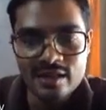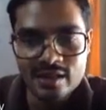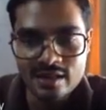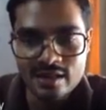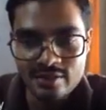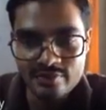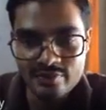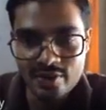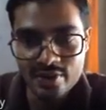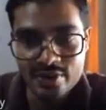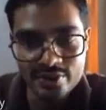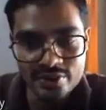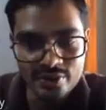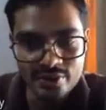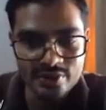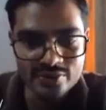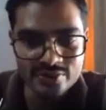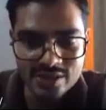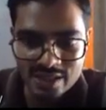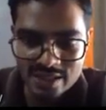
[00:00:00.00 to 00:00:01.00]
uh, we are
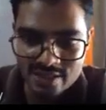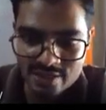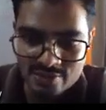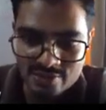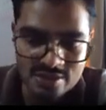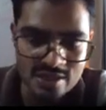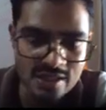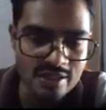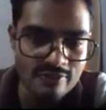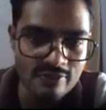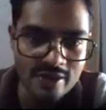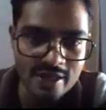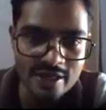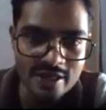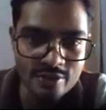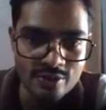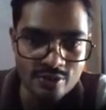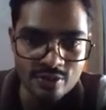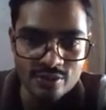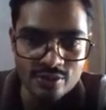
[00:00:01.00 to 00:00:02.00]
introducing a new
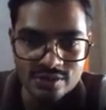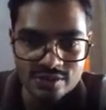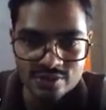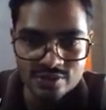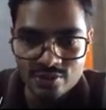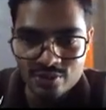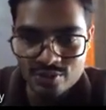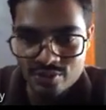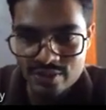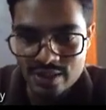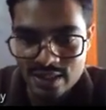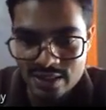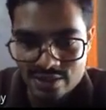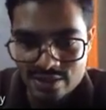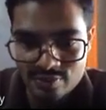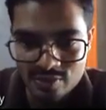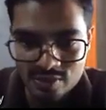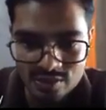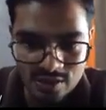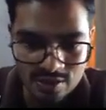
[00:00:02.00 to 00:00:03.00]
certificate course. So that
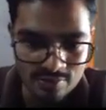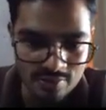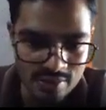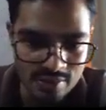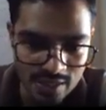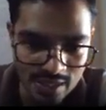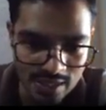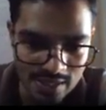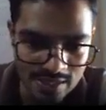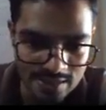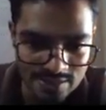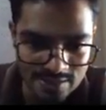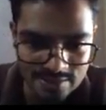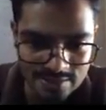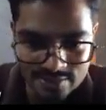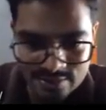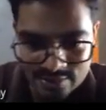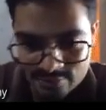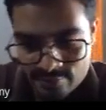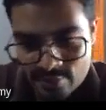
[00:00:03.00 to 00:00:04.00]
is what our
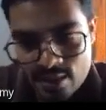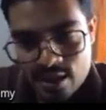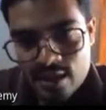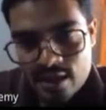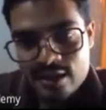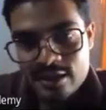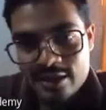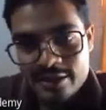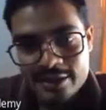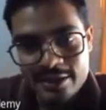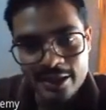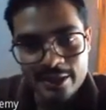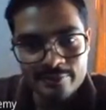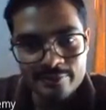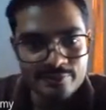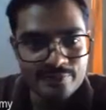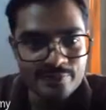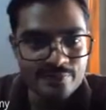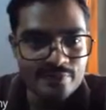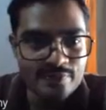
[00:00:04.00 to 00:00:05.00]
yeah.